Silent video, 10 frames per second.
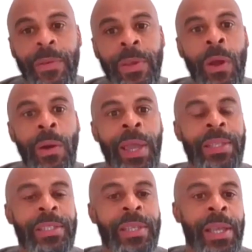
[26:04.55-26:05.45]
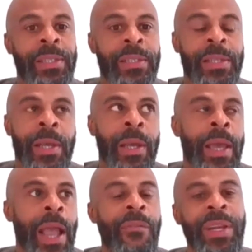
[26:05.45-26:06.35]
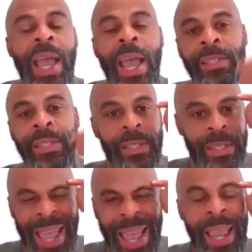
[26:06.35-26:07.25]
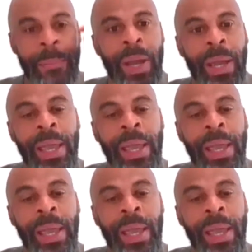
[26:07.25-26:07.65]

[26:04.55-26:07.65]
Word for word: You know, it's it's every day isn't the same.